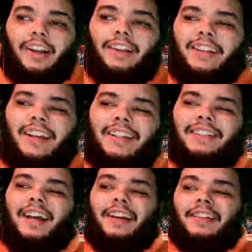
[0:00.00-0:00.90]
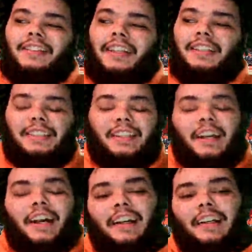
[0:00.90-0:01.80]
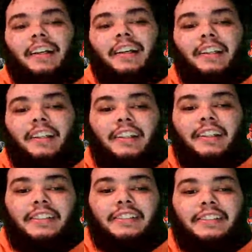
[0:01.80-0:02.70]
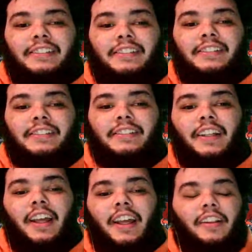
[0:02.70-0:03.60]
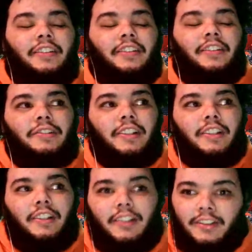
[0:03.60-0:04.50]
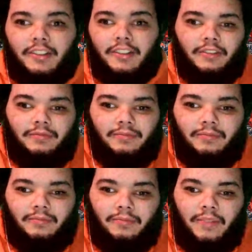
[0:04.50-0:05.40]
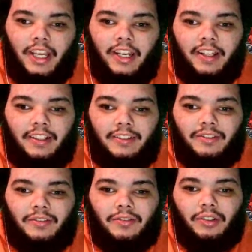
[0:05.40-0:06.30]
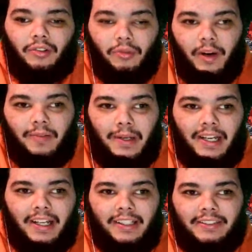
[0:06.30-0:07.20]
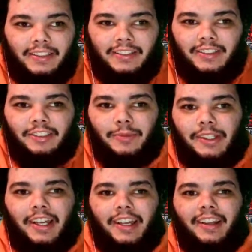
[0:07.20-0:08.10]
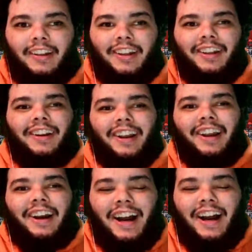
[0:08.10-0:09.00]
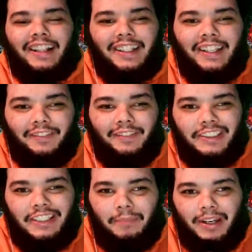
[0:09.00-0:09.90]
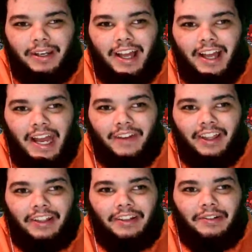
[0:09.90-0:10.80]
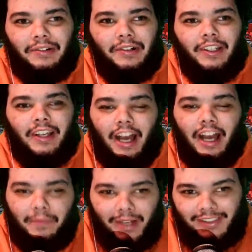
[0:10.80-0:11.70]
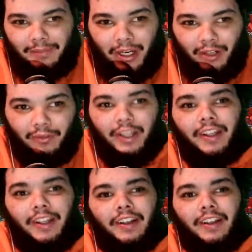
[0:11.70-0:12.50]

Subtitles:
Last high of the season I got is Illinois getting 2-round buys in the tournament. Like, I think ever since I've been alive, Illinois, I'm 19, by the way.